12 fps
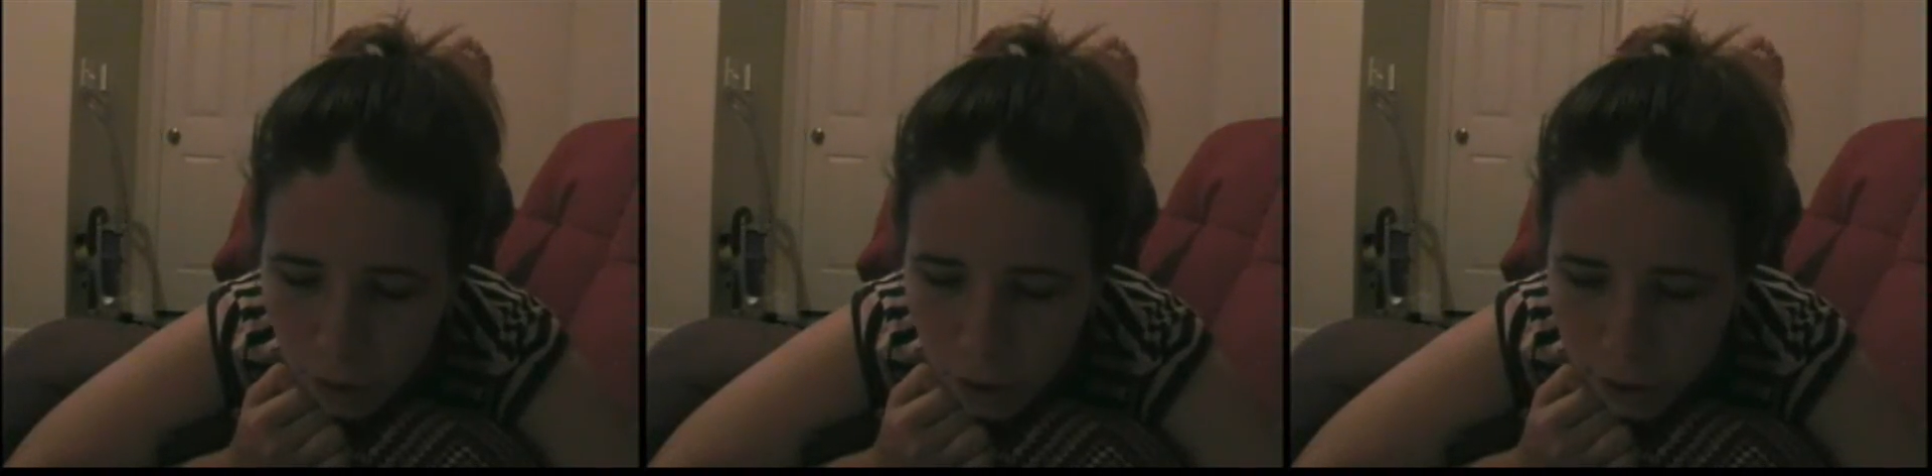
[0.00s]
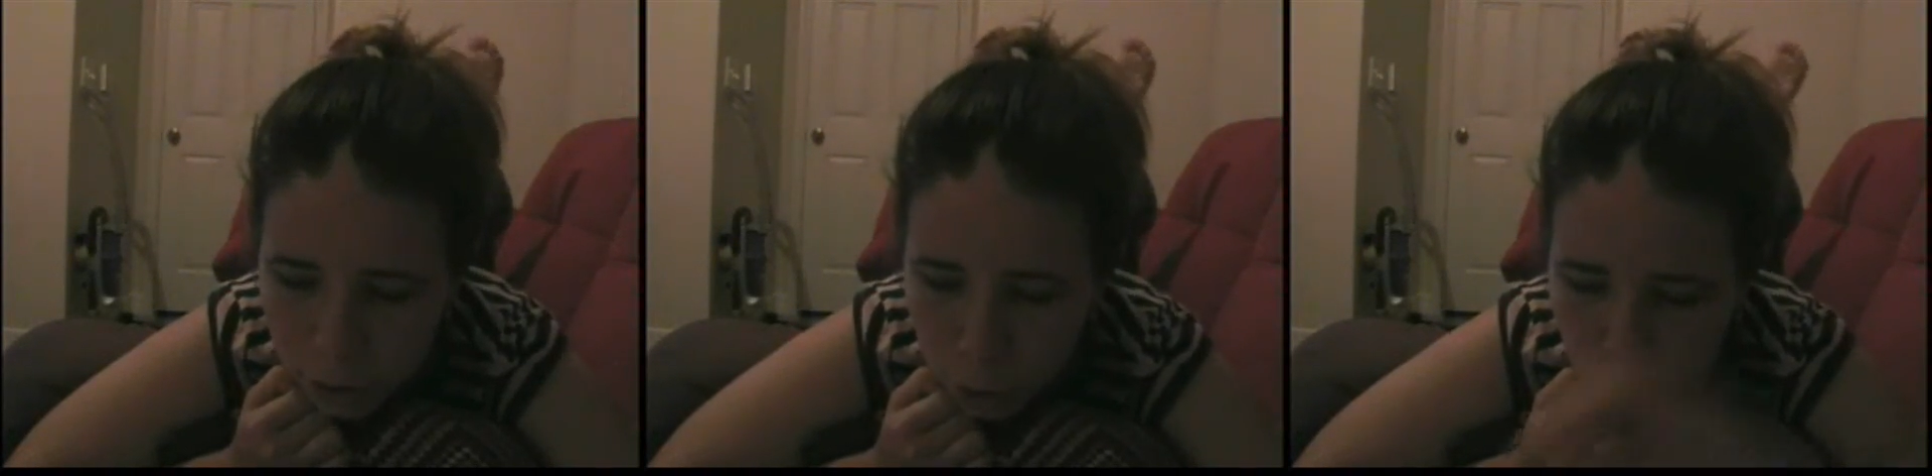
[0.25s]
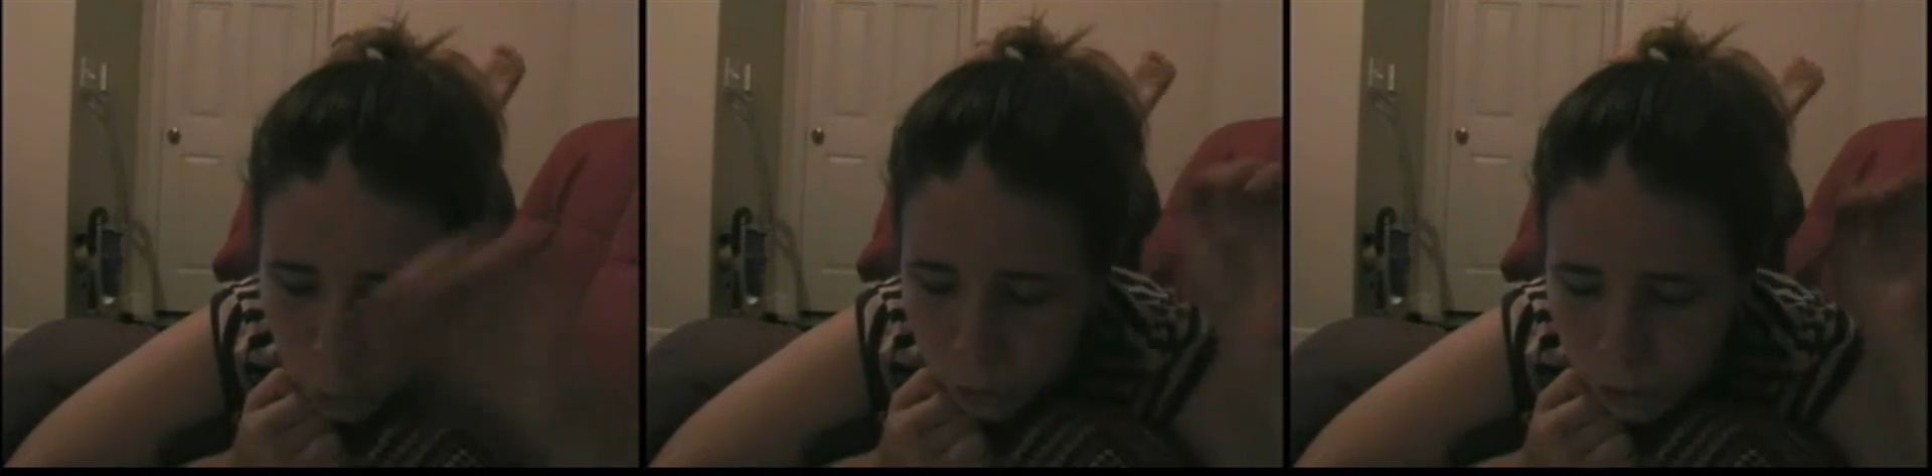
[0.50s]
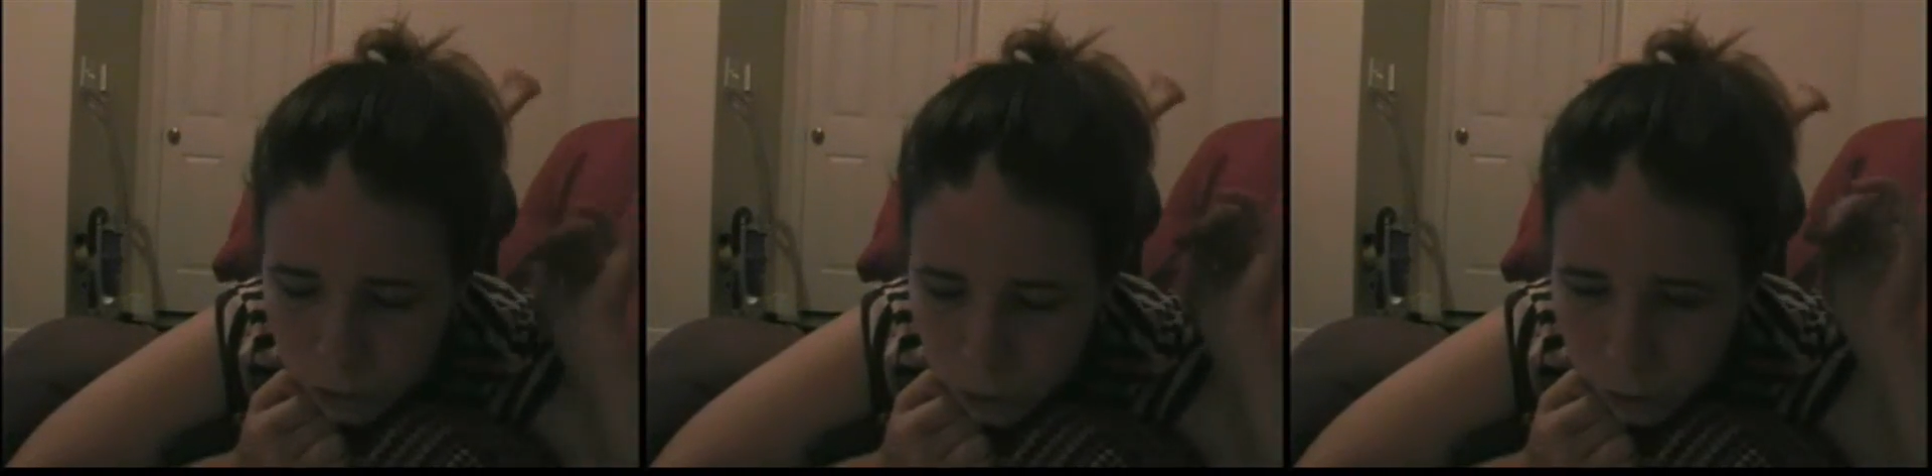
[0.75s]
on tr
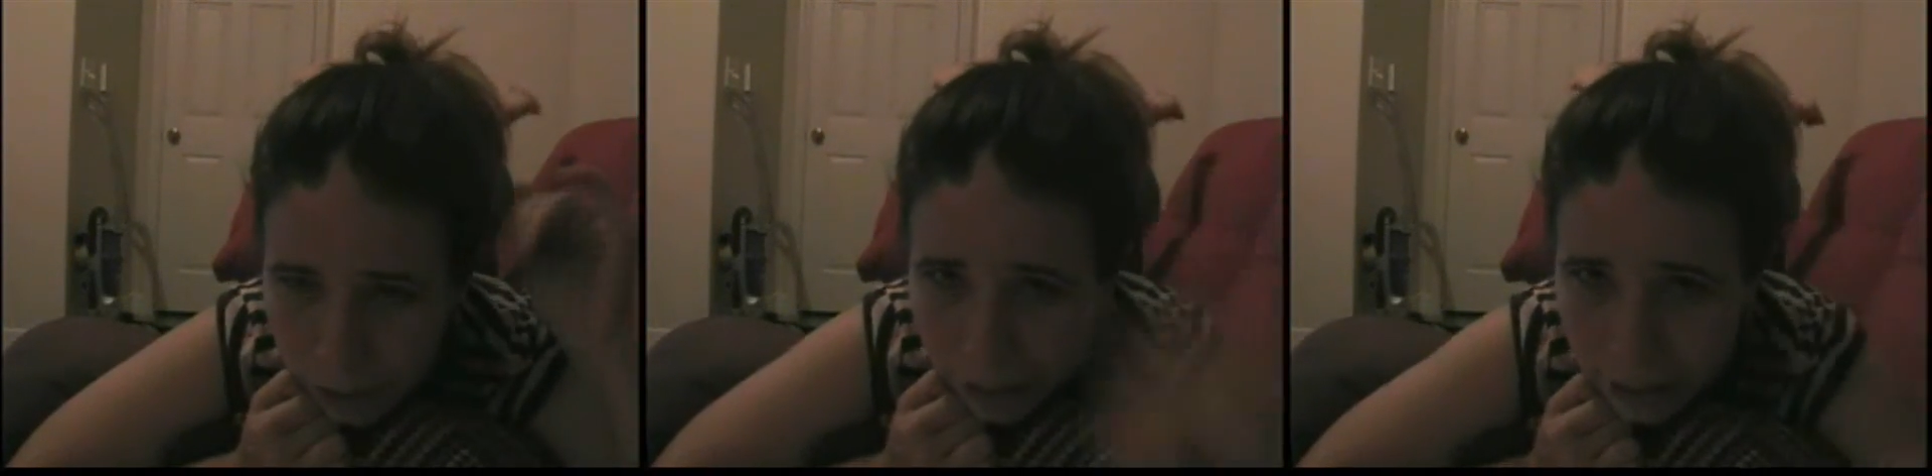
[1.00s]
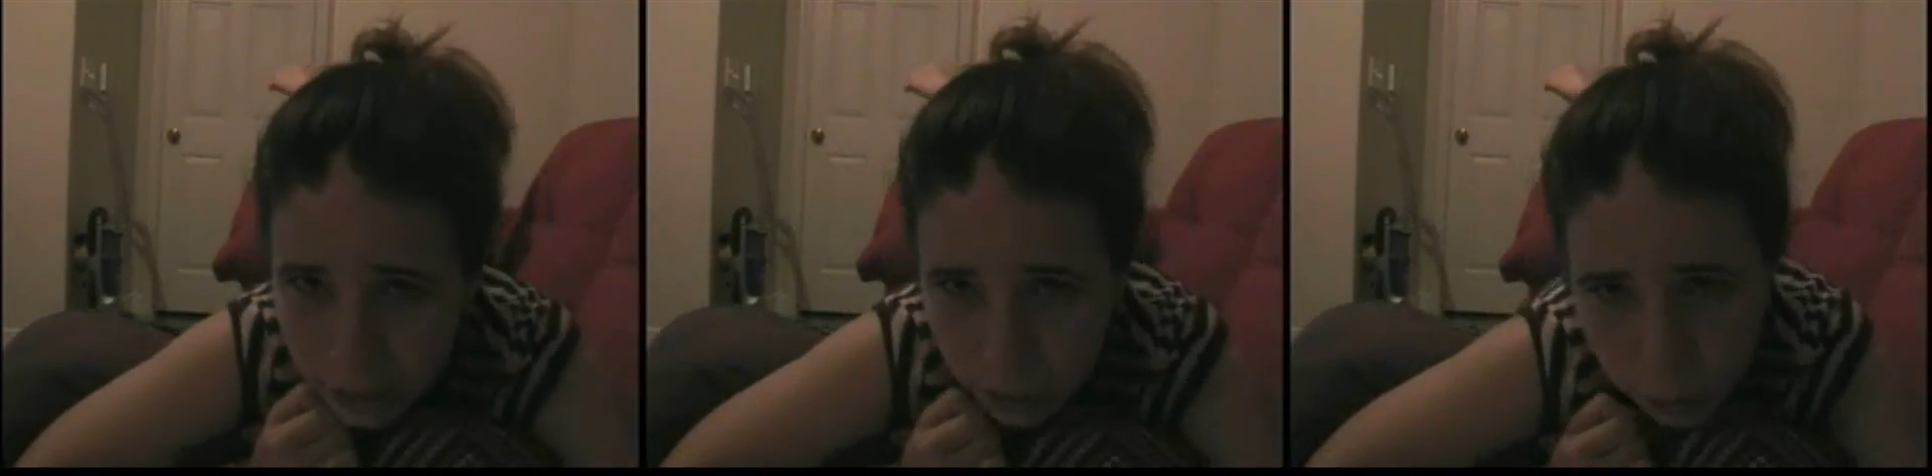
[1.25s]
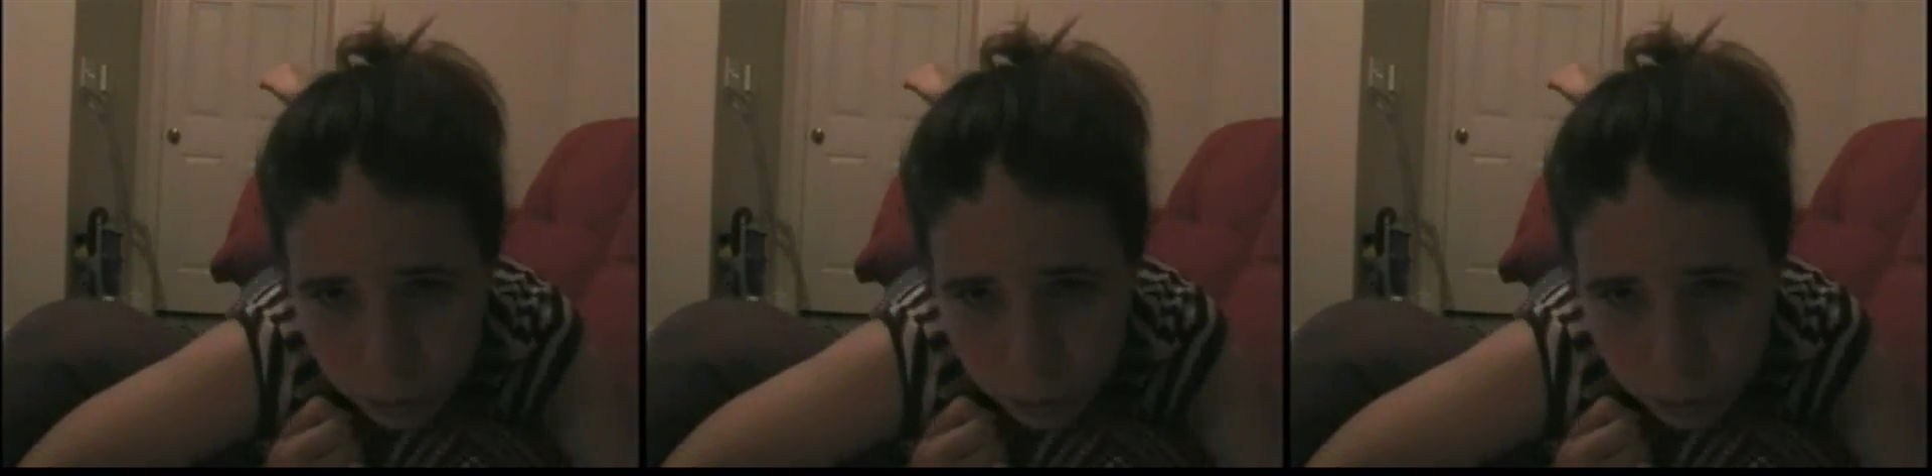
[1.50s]
the train that